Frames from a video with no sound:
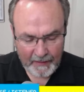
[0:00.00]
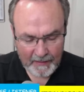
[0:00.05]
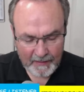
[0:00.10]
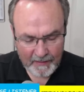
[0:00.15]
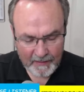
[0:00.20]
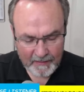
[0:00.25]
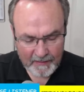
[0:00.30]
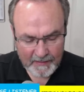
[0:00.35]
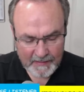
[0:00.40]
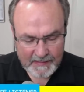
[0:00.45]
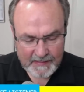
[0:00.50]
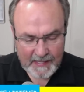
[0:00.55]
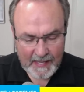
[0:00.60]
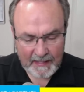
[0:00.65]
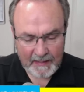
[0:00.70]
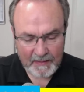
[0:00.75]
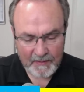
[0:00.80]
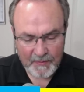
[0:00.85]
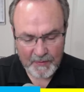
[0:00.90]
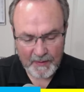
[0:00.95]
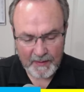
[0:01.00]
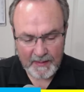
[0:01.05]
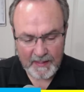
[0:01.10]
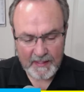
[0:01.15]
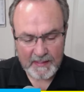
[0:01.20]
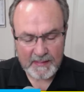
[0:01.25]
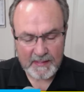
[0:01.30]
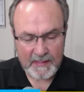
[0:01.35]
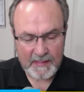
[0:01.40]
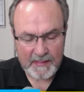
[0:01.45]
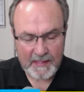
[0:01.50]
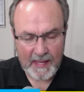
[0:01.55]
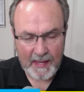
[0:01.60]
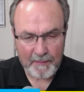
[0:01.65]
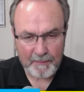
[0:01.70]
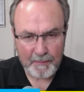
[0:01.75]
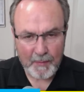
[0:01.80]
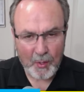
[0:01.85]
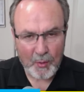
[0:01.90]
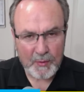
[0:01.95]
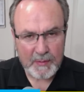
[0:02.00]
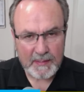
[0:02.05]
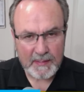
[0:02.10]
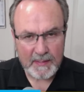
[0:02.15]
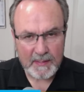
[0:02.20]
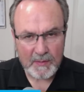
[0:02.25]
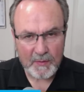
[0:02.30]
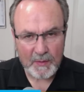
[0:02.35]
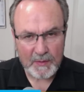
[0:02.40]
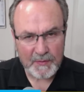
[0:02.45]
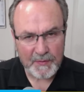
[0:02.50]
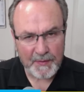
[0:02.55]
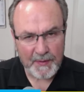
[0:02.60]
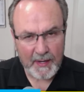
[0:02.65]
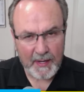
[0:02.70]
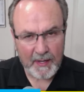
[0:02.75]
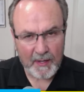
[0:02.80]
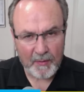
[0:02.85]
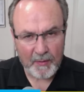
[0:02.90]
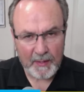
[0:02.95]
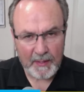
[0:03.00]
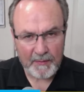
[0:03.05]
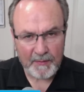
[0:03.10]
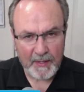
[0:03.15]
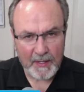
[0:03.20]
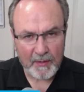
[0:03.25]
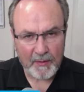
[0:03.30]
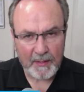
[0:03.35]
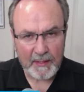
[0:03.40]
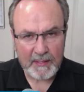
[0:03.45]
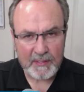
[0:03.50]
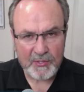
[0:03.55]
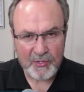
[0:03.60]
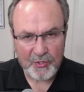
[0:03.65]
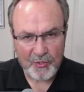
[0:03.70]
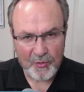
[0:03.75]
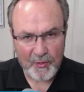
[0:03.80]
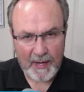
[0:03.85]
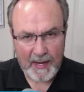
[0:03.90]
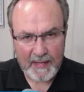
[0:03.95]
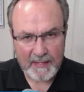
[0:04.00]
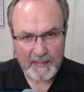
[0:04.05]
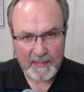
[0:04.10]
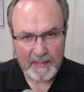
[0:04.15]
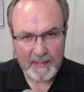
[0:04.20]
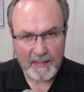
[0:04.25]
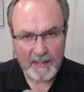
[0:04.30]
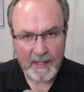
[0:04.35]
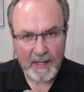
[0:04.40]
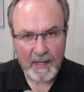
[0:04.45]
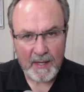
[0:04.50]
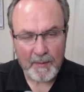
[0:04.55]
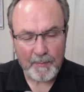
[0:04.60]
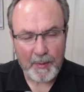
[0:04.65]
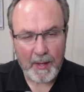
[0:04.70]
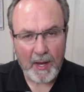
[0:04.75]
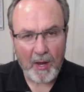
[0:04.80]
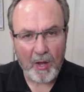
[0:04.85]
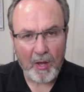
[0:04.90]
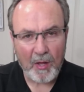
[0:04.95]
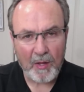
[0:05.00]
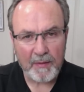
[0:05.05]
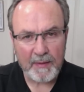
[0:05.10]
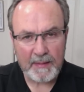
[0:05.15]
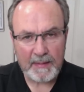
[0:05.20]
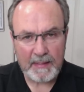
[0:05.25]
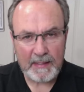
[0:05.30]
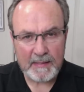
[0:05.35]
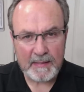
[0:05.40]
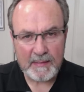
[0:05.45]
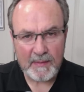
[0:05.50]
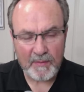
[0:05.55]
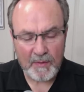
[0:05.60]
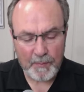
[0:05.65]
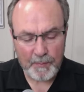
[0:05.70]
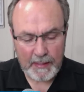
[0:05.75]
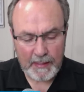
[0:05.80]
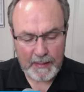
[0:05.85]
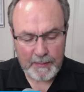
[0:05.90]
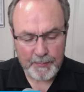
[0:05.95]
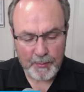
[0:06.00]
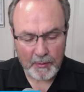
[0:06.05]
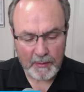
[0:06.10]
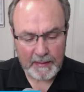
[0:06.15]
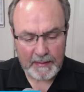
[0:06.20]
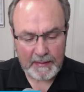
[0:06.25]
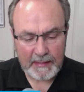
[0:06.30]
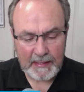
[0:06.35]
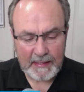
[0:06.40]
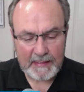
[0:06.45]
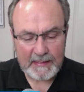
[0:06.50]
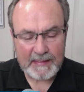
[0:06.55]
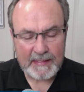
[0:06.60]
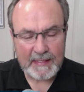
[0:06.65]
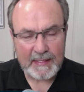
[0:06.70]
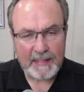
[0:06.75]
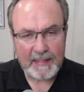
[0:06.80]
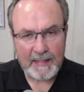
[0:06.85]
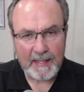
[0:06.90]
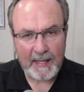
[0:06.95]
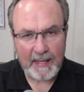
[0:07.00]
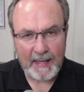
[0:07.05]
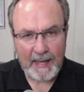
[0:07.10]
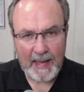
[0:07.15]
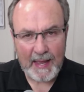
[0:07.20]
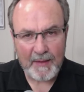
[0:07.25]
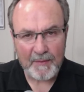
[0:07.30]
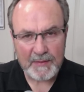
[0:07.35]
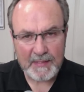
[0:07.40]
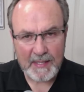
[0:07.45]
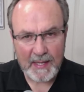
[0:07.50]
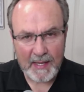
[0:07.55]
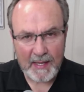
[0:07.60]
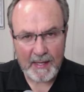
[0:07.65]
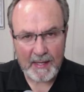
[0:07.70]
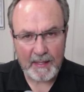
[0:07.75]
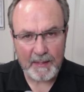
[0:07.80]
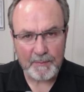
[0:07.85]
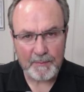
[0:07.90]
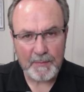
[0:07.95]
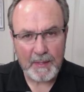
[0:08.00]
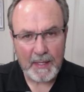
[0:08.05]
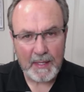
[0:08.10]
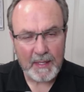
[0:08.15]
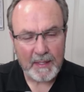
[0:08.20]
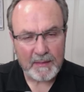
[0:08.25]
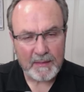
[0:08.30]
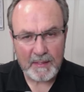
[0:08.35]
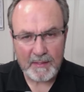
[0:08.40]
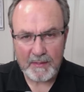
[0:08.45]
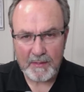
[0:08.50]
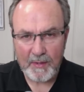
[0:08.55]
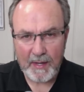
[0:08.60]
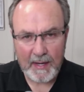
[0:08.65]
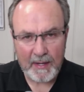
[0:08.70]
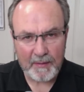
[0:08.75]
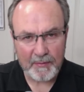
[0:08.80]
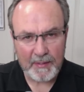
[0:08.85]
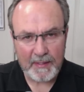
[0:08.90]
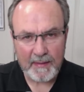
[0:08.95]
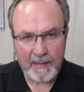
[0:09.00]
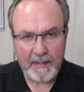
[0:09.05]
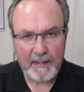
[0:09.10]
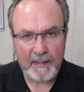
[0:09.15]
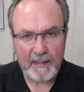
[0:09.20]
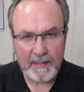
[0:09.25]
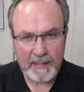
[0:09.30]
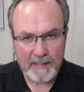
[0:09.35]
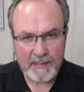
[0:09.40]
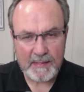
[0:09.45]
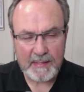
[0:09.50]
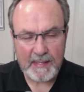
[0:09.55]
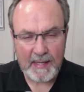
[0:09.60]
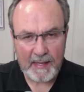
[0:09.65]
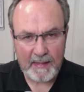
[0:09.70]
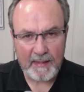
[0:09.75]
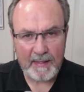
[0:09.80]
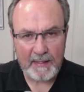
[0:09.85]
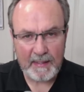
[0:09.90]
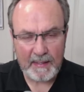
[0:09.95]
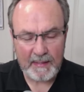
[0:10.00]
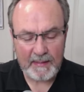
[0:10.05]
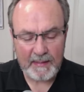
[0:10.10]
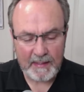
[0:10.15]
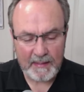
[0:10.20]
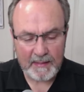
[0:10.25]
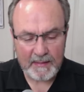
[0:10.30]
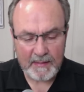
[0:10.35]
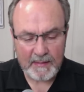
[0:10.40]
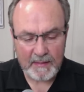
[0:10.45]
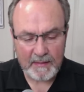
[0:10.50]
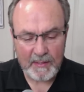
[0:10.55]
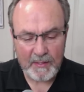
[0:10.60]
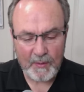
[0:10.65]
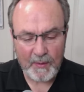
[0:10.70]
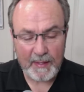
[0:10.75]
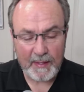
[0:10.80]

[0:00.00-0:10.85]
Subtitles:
The setting for this is that Moses was very, very stressed by all the needs of the people, and he did not have time to do everything in his day that he needed to do.